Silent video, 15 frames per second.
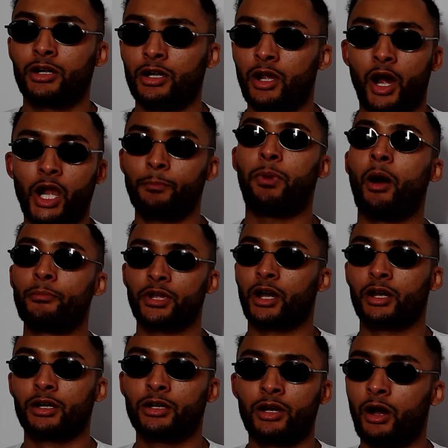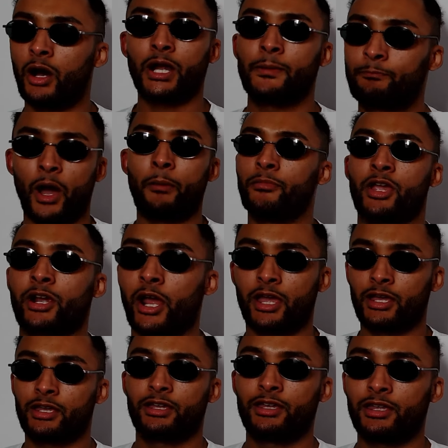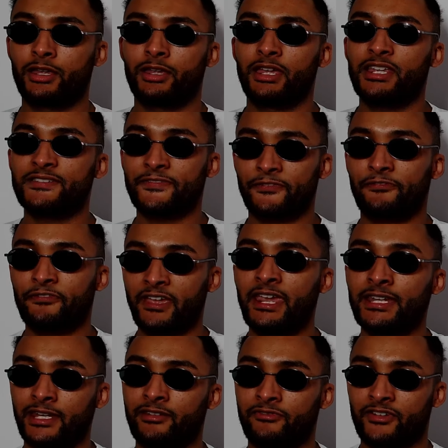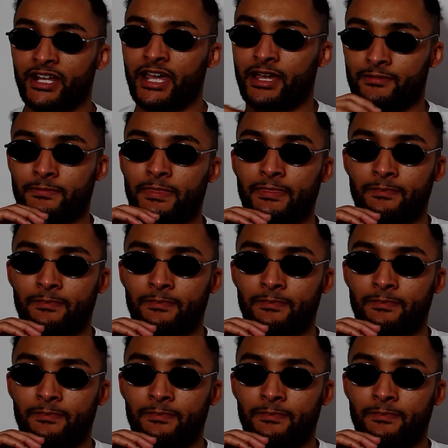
I'll bomb you. I'll bomb you. Okay. He's fiending for that.